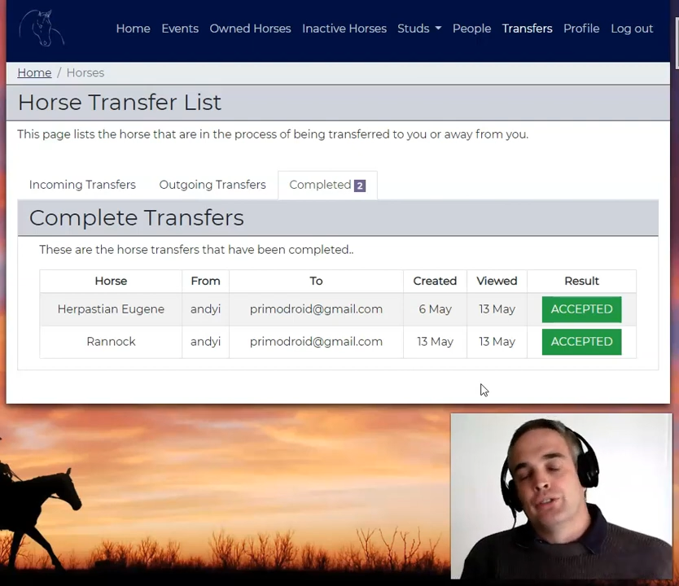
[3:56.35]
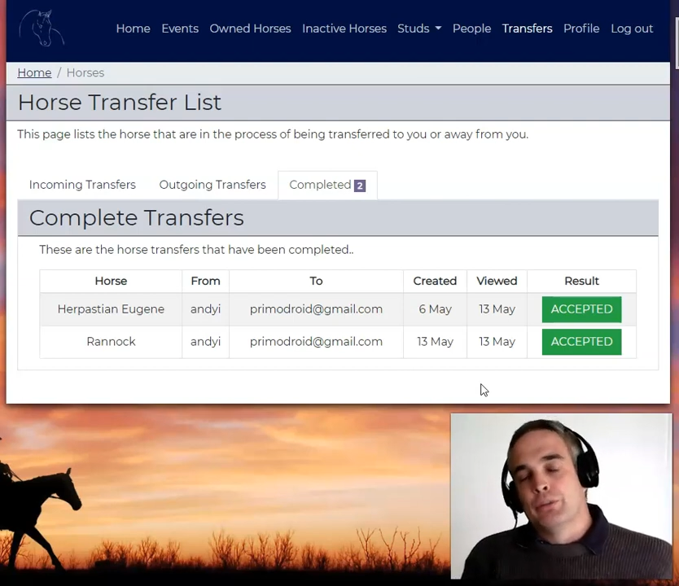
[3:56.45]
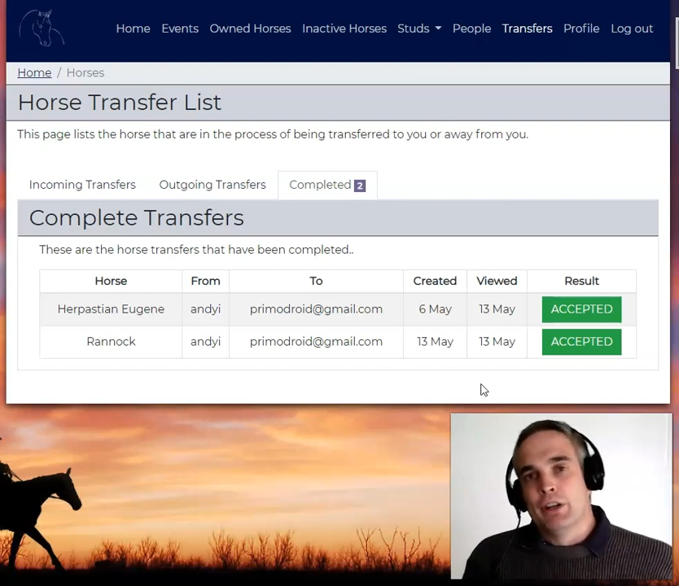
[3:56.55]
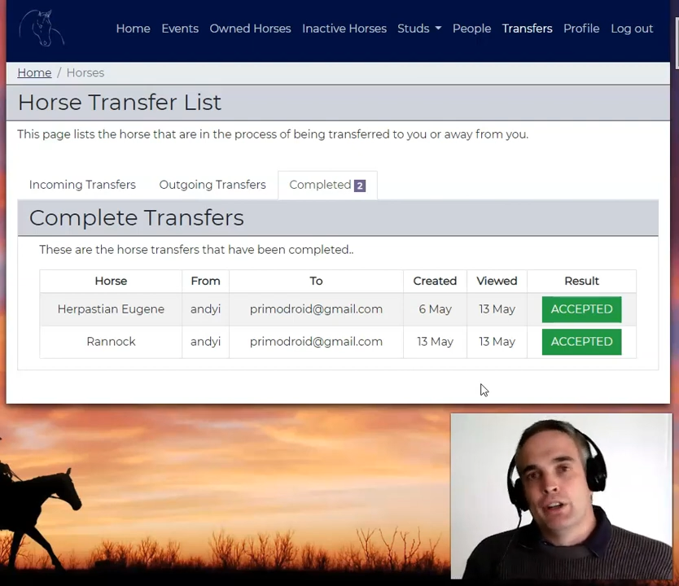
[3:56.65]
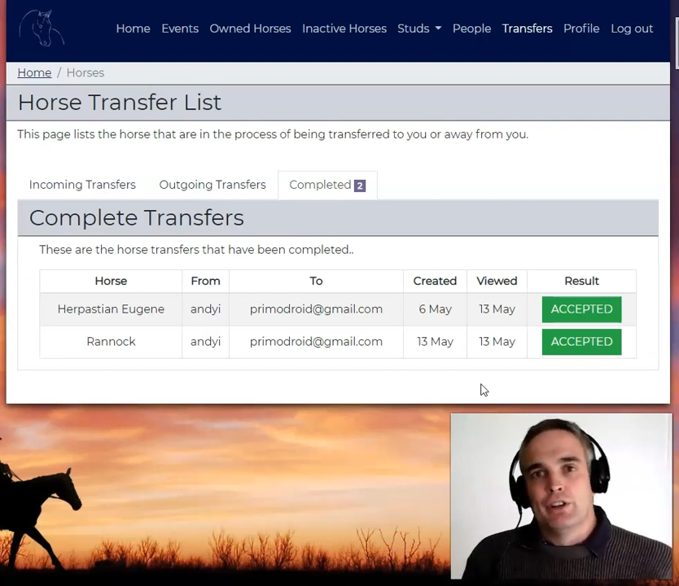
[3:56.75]

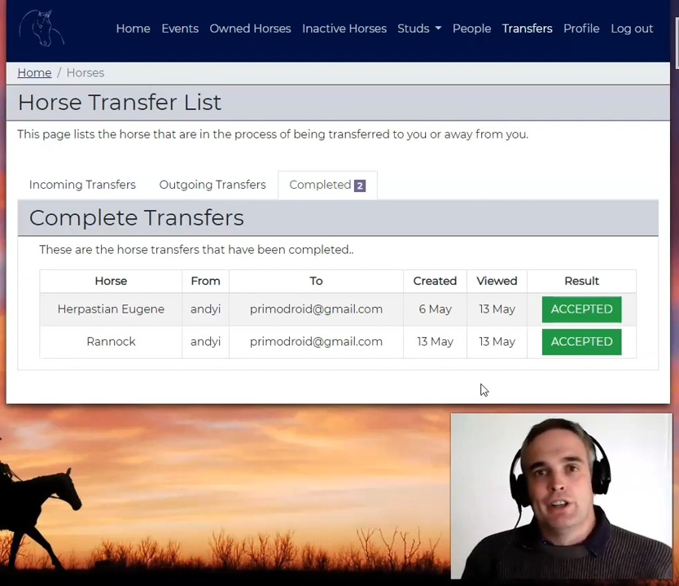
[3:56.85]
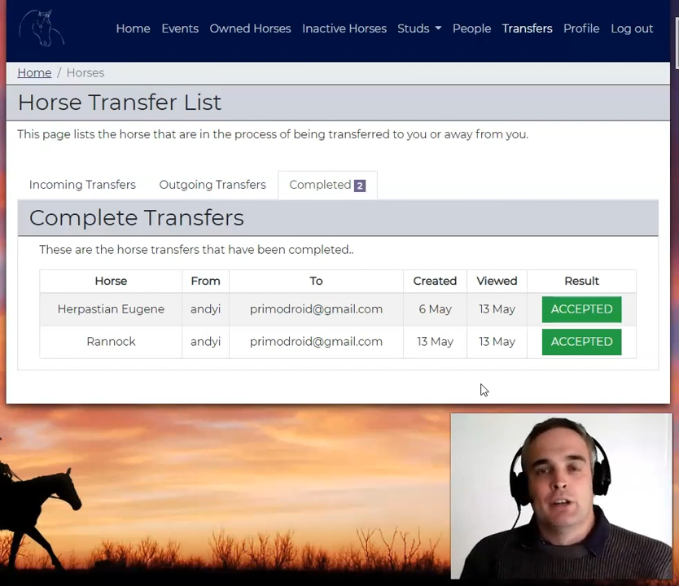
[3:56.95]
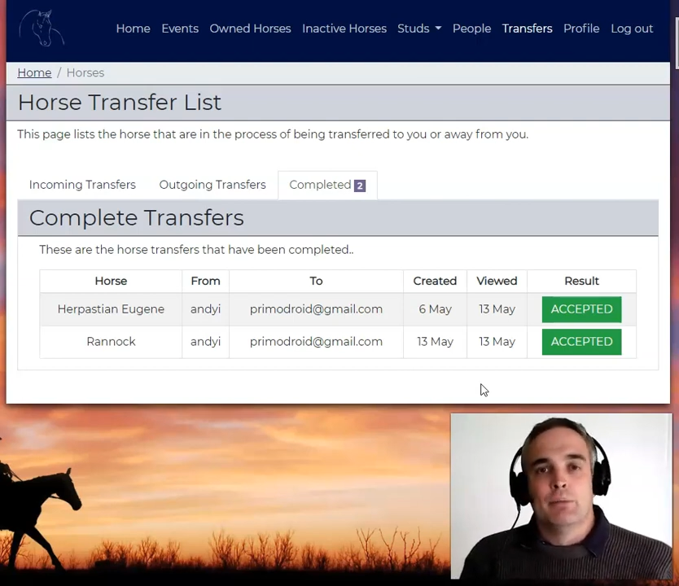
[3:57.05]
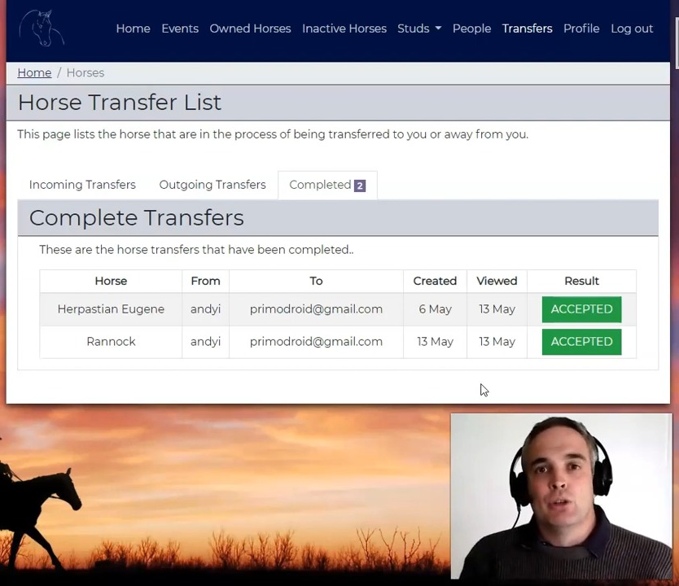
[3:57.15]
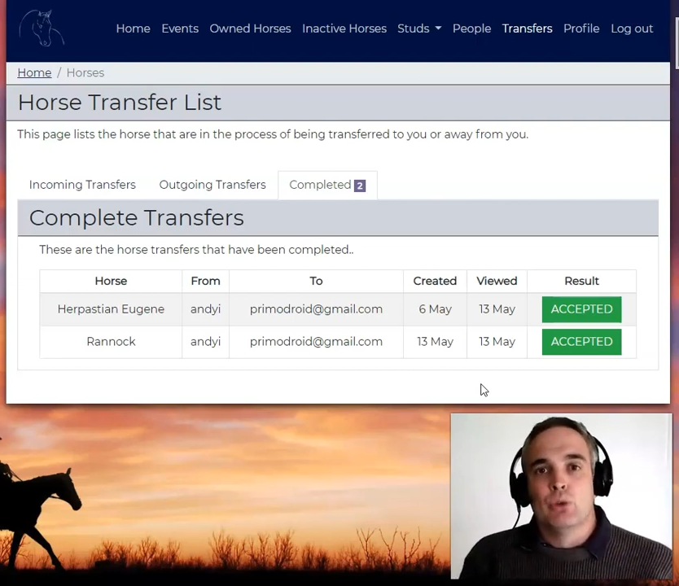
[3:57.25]
depending on
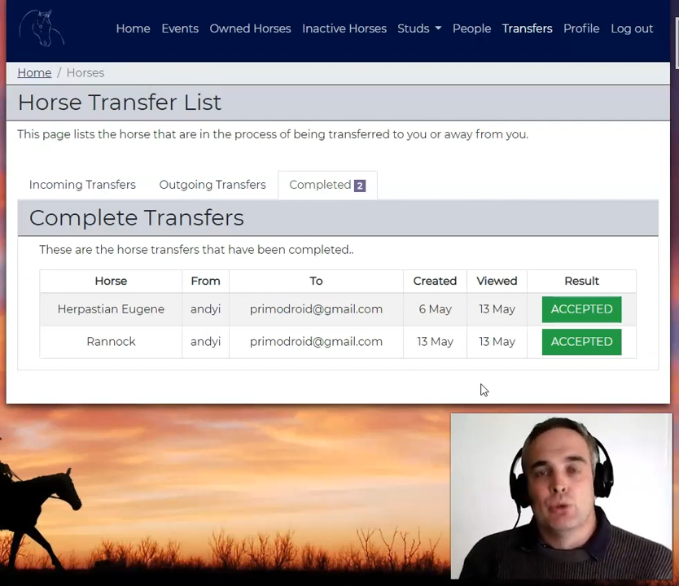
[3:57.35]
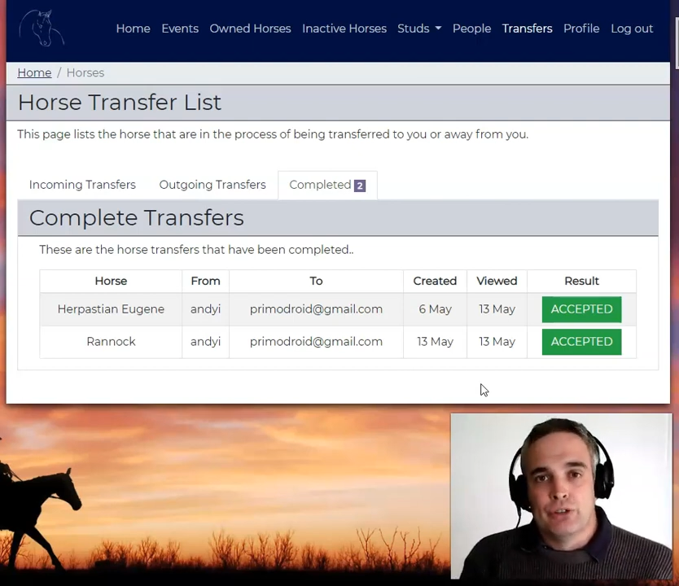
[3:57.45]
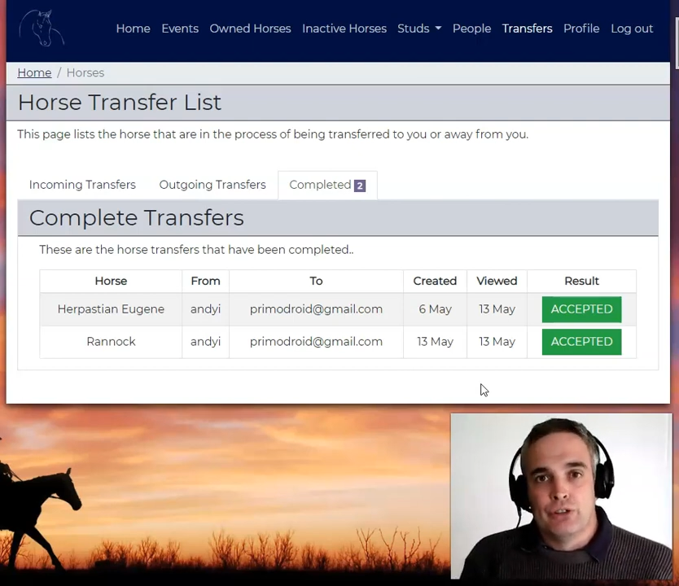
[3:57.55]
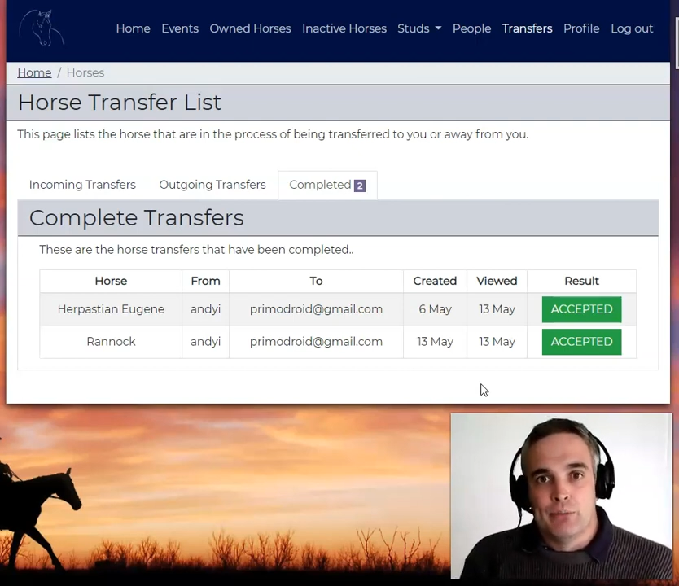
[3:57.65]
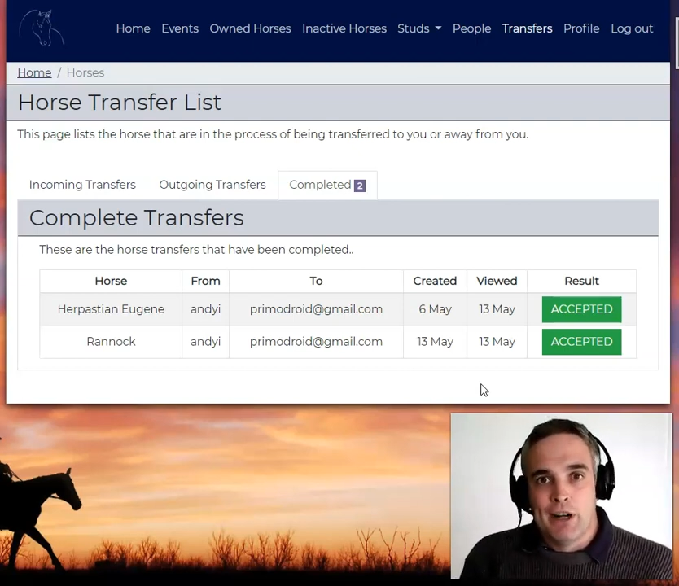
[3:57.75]
how many
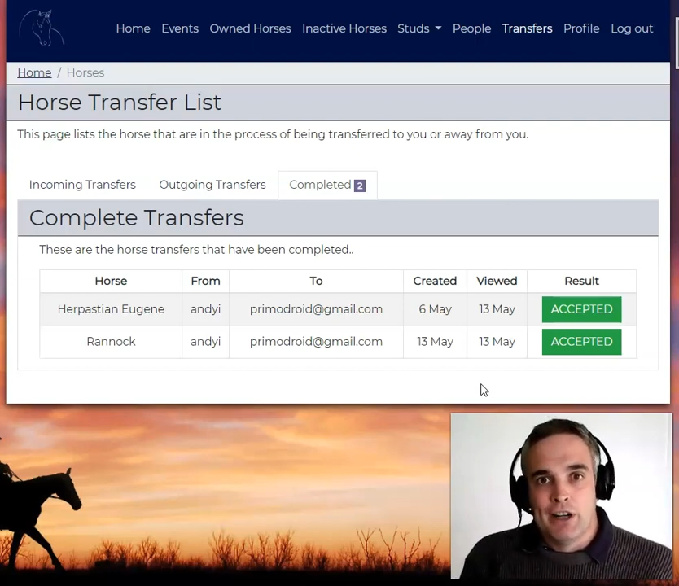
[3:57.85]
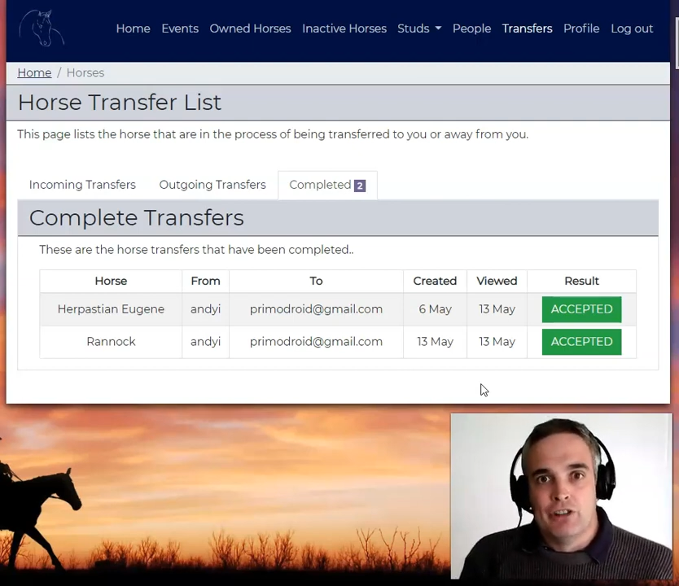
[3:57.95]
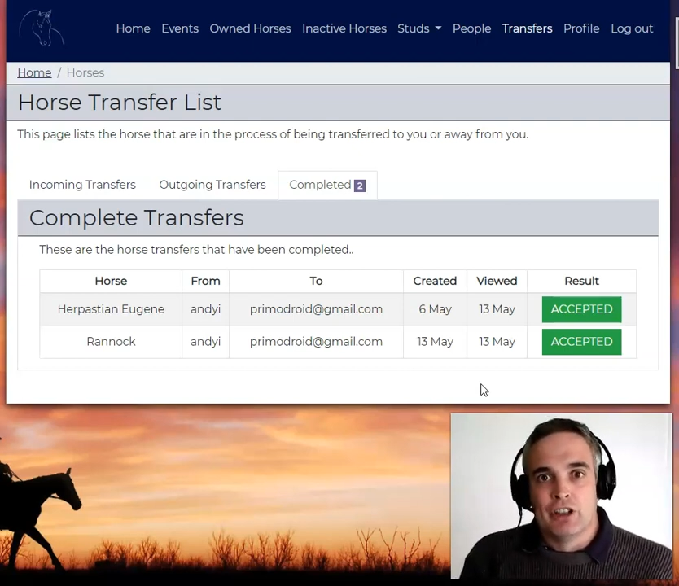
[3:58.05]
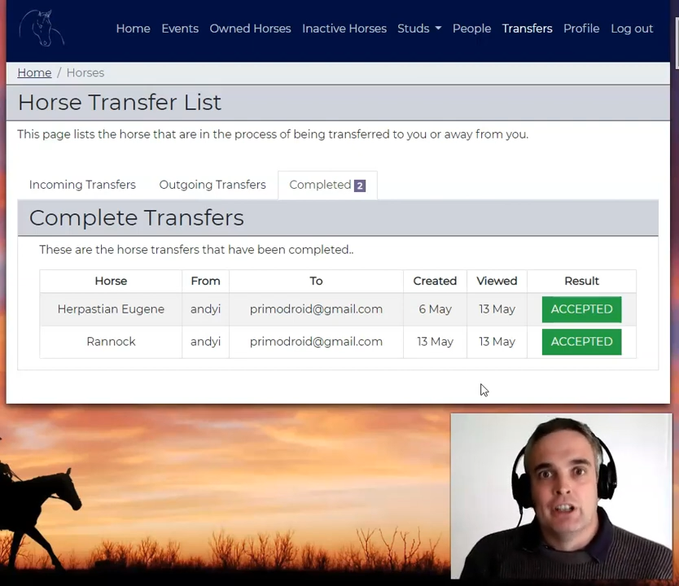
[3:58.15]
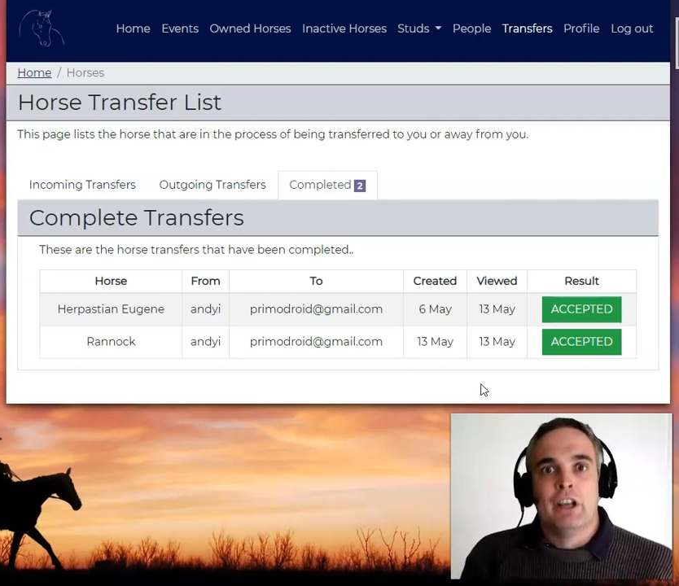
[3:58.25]
horses you're
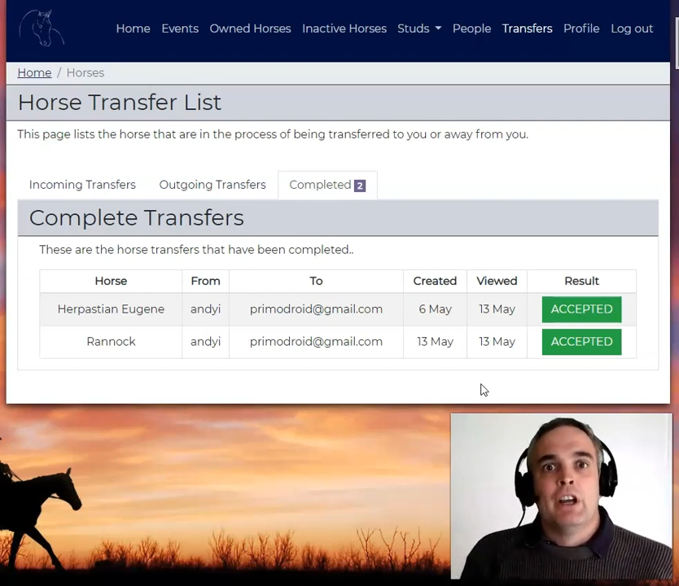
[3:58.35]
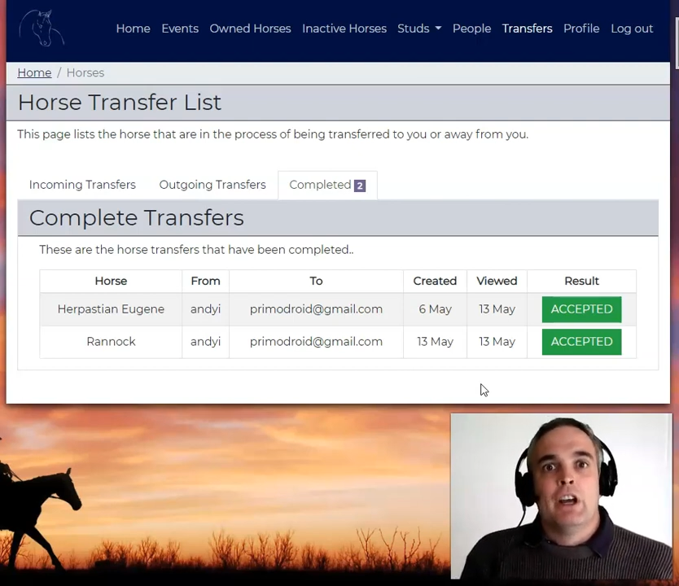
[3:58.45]
managing,